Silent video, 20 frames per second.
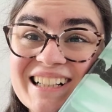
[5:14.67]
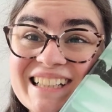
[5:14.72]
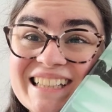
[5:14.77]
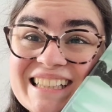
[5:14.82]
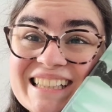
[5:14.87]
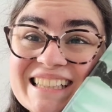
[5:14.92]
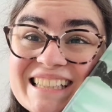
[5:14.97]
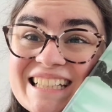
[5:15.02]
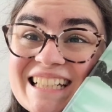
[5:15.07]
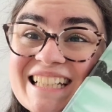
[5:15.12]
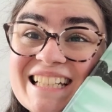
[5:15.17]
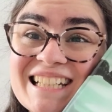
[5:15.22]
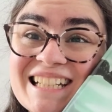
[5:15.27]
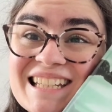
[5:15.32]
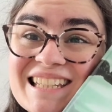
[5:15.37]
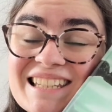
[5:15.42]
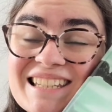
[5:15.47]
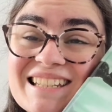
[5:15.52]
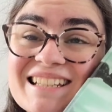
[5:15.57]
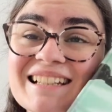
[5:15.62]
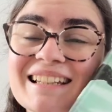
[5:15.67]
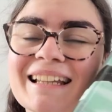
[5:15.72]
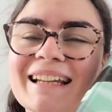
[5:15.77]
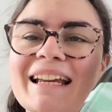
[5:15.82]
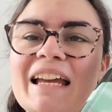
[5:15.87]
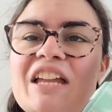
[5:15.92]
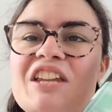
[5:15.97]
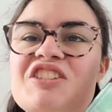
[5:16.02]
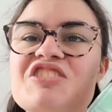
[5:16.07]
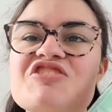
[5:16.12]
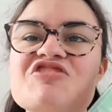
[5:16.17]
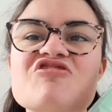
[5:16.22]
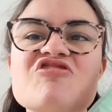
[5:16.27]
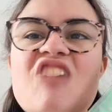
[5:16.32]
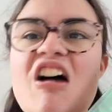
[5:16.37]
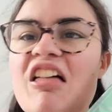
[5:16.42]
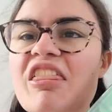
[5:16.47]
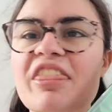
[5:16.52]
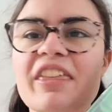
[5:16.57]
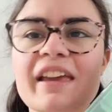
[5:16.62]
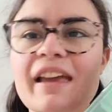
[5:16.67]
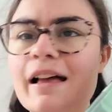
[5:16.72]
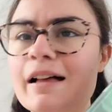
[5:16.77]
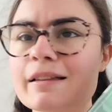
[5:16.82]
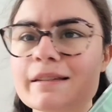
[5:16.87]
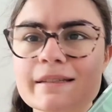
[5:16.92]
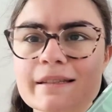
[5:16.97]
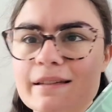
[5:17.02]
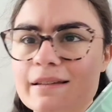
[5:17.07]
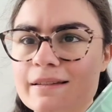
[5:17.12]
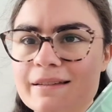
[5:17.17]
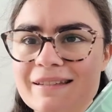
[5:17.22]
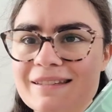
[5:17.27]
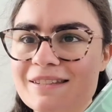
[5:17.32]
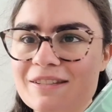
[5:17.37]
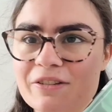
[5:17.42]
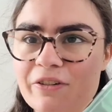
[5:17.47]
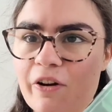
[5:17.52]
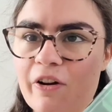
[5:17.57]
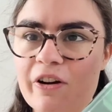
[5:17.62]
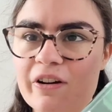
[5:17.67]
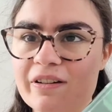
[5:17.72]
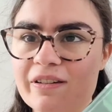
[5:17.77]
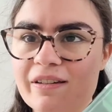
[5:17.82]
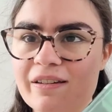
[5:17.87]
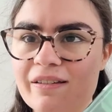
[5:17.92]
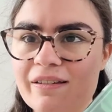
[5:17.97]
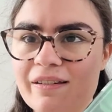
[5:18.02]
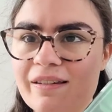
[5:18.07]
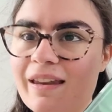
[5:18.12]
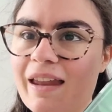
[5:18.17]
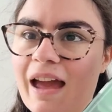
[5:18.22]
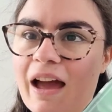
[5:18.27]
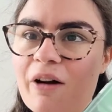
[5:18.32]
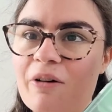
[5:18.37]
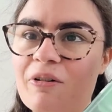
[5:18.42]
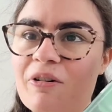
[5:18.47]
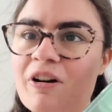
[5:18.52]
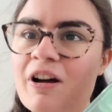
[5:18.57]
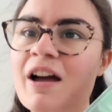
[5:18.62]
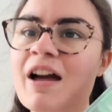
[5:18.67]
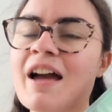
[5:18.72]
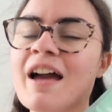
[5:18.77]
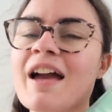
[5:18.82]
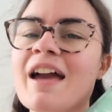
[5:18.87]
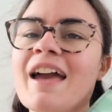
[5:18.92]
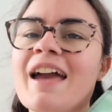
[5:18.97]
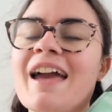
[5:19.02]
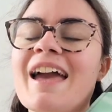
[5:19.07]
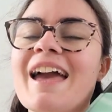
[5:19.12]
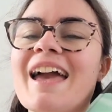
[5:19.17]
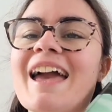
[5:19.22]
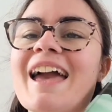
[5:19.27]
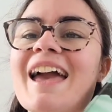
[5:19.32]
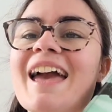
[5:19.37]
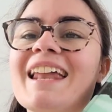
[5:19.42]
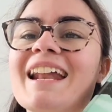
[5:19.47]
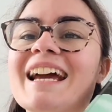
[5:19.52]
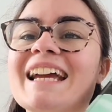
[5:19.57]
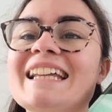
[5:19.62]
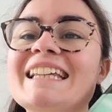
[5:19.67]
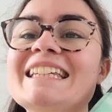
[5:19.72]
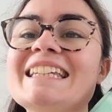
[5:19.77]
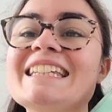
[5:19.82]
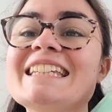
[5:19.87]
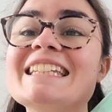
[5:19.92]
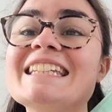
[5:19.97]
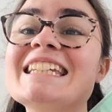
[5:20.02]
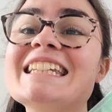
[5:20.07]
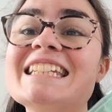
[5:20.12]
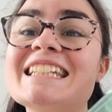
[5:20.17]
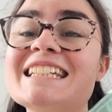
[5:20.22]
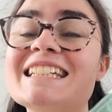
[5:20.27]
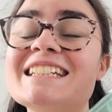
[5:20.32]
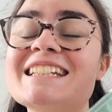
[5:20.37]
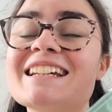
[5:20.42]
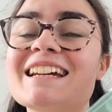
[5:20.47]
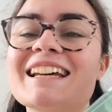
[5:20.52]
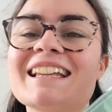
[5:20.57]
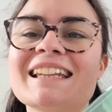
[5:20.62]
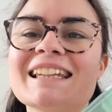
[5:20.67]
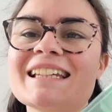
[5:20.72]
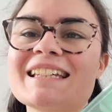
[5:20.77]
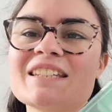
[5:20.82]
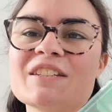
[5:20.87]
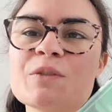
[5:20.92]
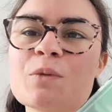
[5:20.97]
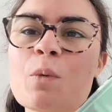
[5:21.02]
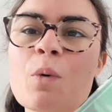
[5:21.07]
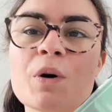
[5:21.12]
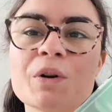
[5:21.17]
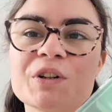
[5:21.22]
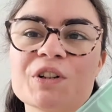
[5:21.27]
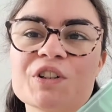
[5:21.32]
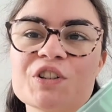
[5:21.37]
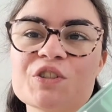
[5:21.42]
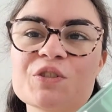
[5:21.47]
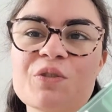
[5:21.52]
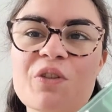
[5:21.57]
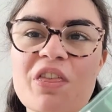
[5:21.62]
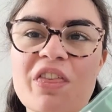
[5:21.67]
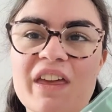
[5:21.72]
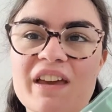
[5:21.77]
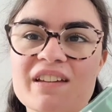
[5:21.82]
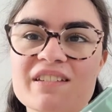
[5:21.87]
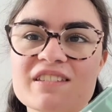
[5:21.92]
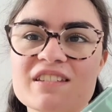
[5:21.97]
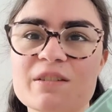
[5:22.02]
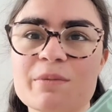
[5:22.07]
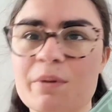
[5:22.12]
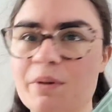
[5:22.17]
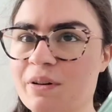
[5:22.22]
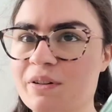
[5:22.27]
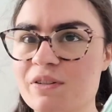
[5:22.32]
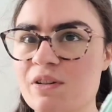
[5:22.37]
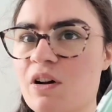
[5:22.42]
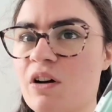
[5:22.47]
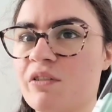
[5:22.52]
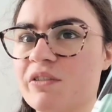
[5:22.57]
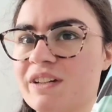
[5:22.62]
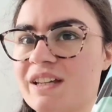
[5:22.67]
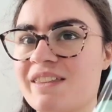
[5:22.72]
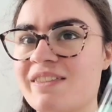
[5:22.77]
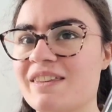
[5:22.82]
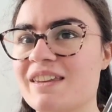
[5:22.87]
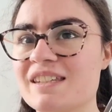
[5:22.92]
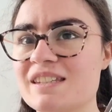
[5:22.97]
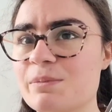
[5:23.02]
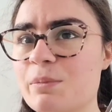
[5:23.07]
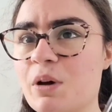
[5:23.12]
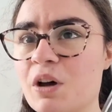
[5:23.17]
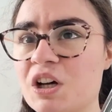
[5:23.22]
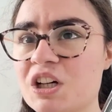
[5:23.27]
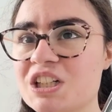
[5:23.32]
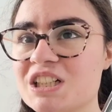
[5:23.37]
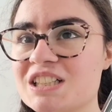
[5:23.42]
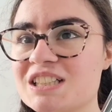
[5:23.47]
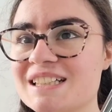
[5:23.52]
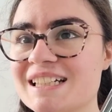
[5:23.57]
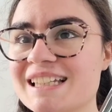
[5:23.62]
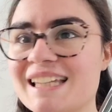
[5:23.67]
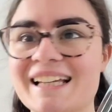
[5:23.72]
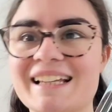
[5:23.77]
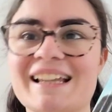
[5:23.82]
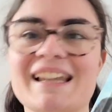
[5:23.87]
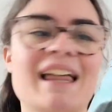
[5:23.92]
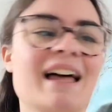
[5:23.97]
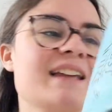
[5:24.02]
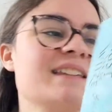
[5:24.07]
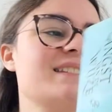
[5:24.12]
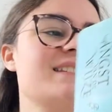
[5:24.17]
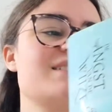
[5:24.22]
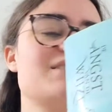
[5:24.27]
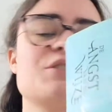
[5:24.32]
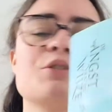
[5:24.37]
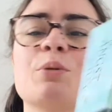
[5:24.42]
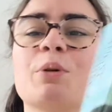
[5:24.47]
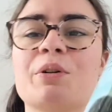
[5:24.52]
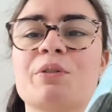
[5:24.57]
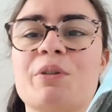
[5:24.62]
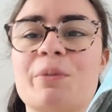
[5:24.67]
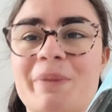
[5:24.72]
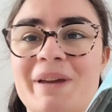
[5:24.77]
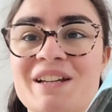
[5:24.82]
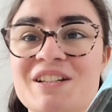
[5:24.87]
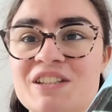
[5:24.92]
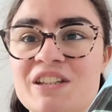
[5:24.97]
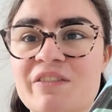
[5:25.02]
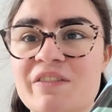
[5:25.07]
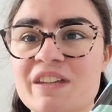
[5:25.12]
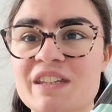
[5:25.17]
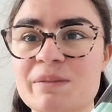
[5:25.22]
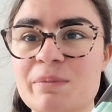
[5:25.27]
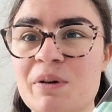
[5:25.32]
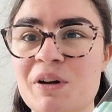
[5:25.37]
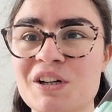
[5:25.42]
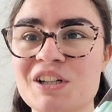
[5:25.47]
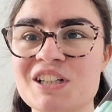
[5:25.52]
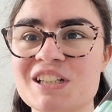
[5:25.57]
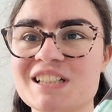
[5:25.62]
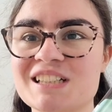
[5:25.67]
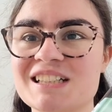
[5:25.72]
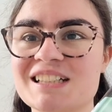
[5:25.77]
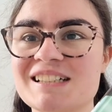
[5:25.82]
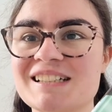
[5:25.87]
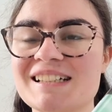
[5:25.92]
I need, like, nothing else can start now, and I need at least one or two things to be resolved in this book, in like the last 200 pages of this book.